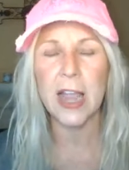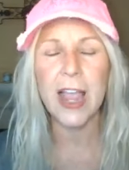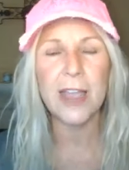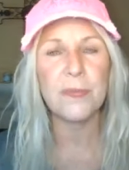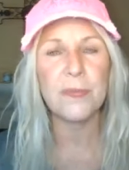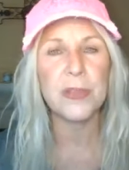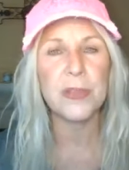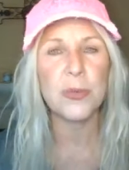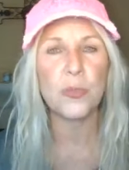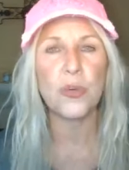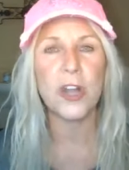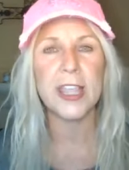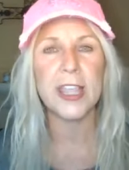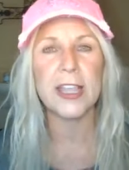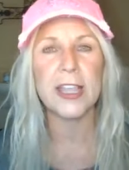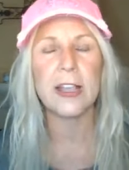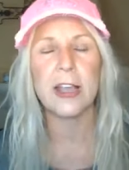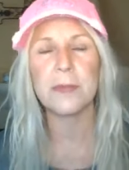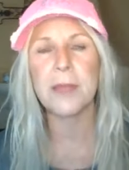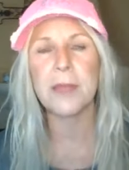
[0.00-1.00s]
I have been
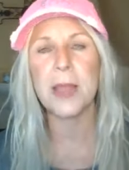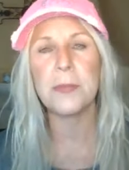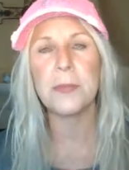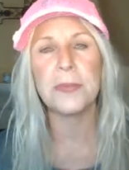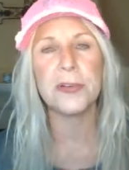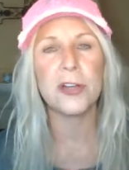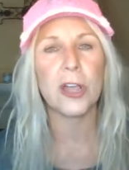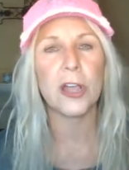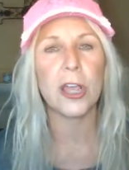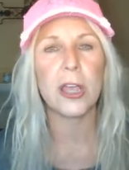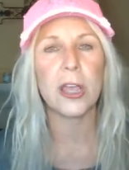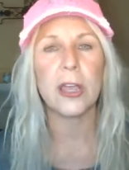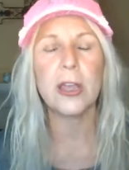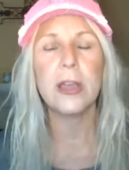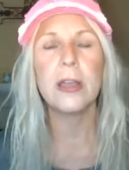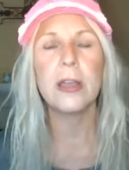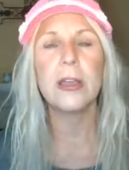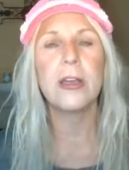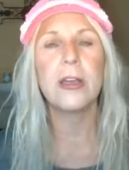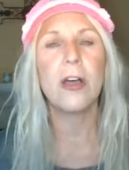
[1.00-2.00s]
working on my book
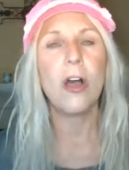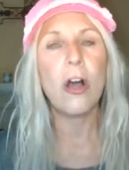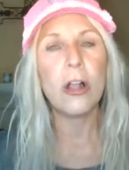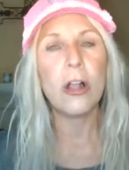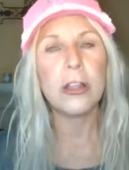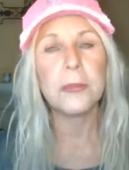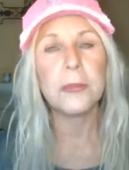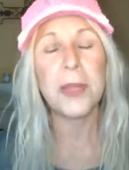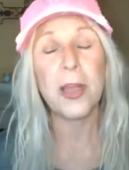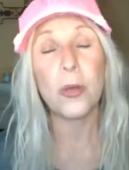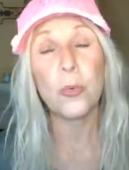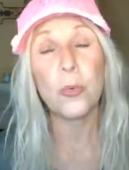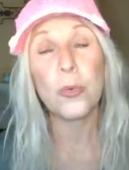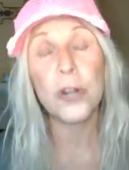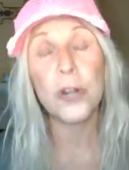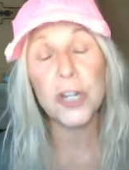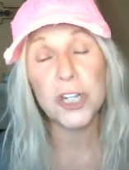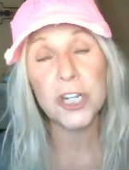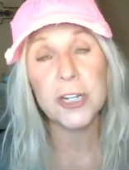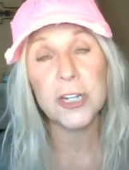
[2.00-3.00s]
all about
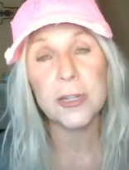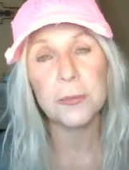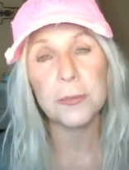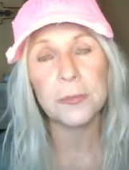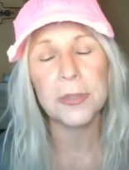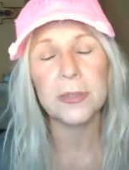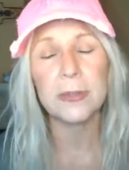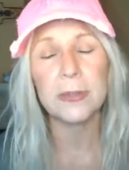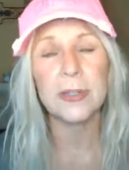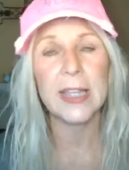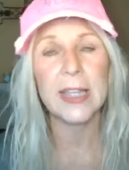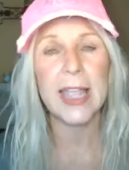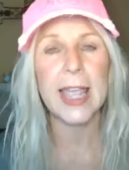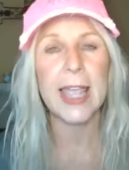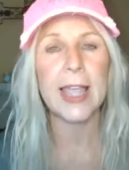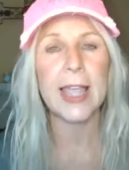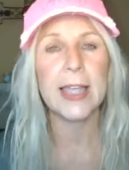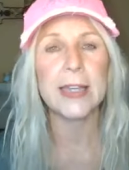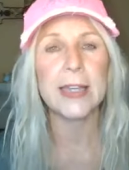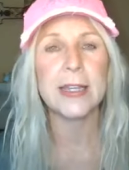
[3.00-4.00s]
worship,
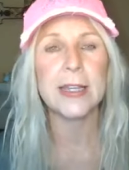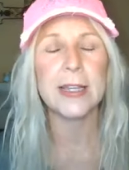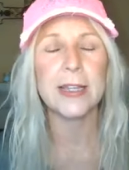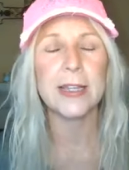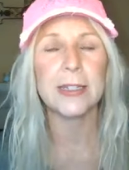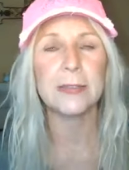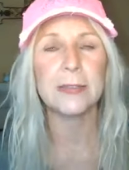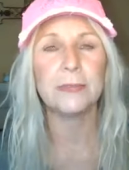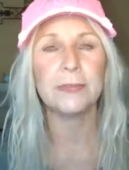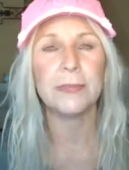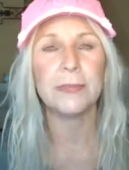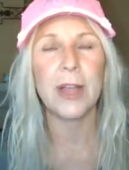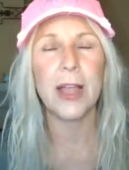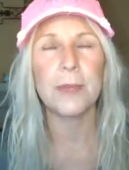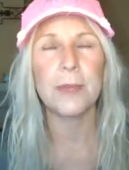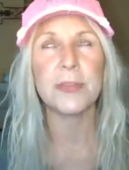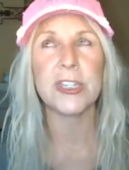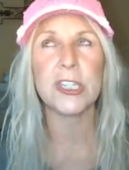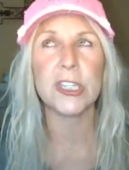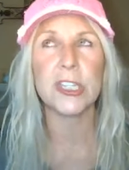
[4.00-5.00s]
and um,
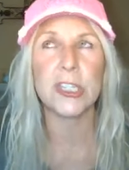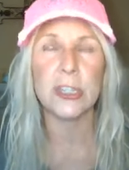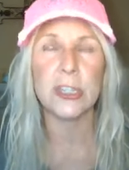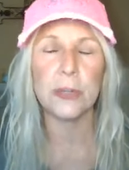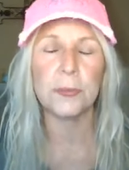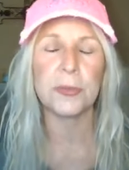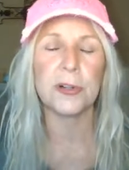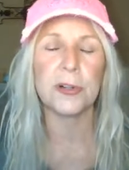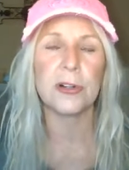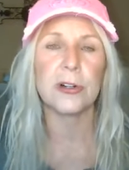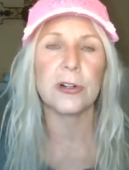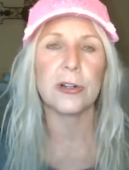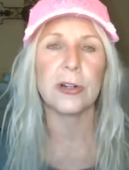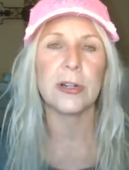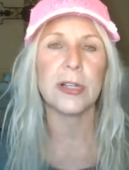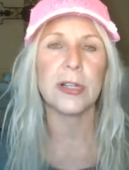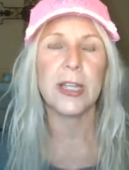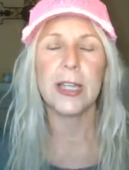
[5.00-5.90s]
I'm super.